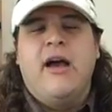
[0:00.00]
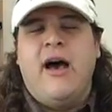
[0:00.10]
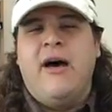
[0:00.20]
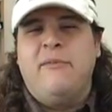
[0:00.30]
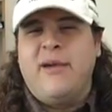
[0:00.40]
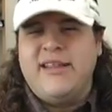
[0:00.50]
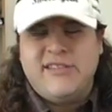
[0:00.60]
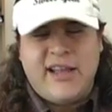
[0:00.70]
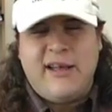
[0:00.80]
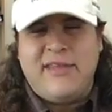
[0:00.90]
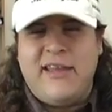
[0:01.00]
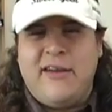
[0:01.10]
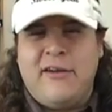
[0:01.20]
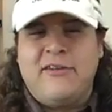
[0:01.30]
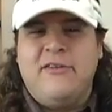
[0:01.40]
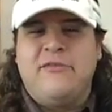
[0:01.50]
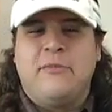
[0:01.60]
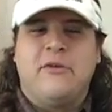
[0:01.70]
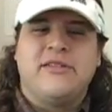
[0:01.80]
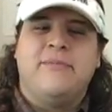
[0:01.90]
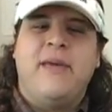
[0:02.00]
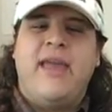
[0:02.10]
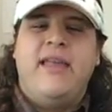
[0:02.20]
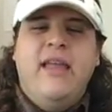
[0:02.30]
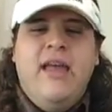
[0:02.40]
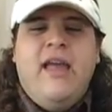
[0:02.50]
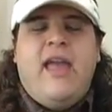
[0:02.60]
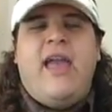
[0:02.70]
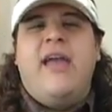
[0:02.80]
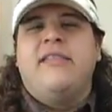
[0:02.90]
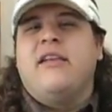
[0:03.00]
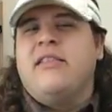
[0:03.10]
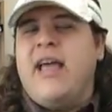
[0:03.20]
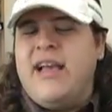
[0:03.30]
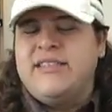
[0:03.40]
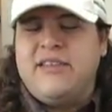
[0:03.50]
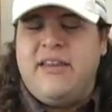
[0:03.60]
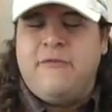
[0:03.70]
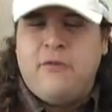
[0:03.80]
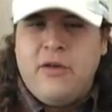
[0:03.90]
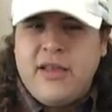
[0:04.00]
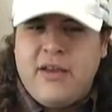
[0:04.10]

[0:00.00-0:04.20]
But check out that article for more debate. And lastly, really